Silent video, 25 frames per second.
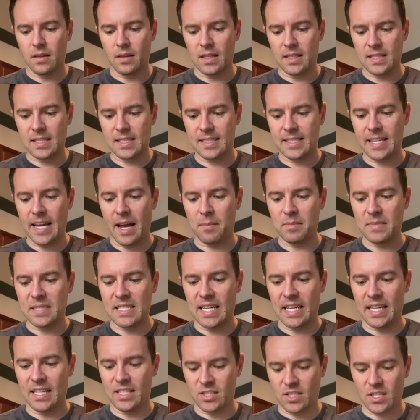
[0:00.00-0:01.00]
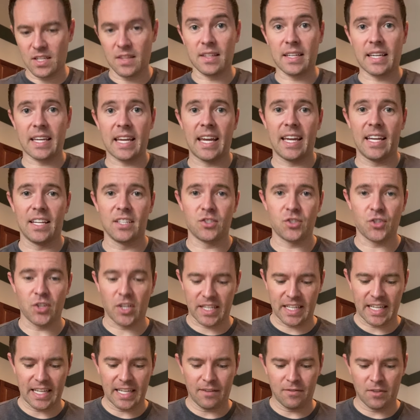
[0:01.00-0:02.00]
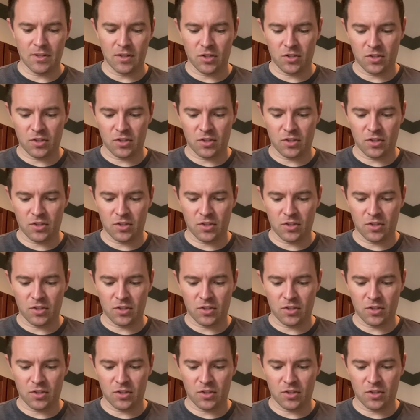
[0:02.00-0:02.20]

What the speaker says: stems into the cage. Like, even